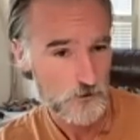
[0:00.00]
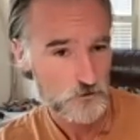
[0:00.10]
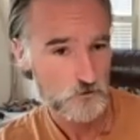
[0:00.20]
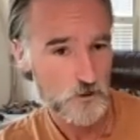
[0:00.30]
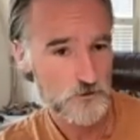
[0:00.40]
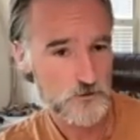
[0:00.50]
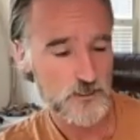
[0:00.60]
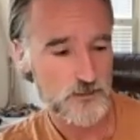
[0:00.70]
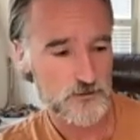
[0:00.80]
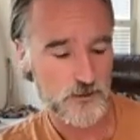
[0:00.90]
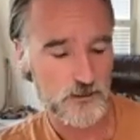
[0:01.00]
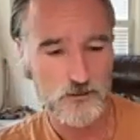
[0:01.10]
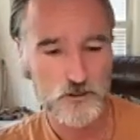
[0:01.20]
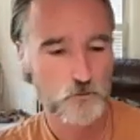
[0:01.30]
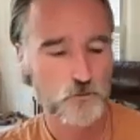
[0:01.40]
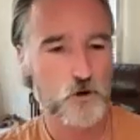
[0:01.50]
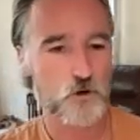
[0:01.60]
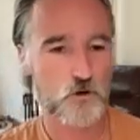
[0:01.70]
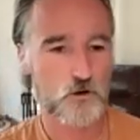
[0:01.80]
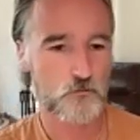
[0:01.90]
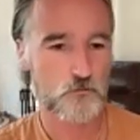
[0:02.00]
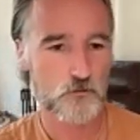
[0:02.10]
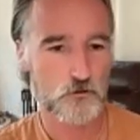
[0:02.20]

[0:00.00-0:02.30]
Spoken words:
So what does that say? It's a program.